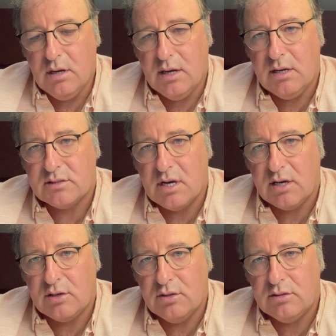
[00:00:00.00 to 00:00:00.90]
and it's got a
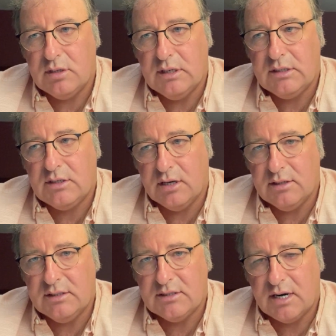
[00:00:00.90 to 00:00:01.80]
good
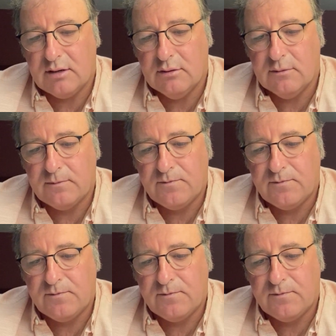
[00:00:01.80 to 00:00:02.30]
turning circle.